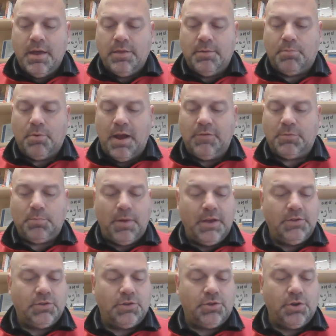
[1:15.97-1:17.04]
The Braves
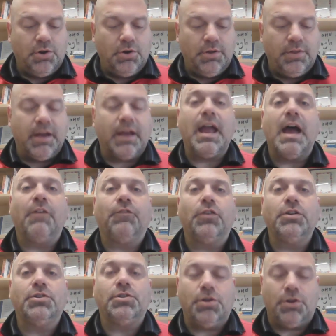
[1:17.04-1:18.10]
placed third in the
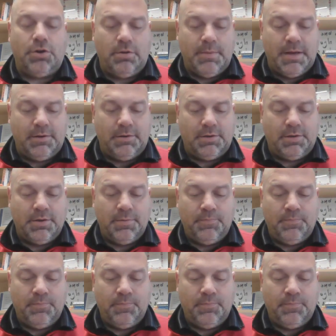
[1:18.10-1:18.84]
conference tournament.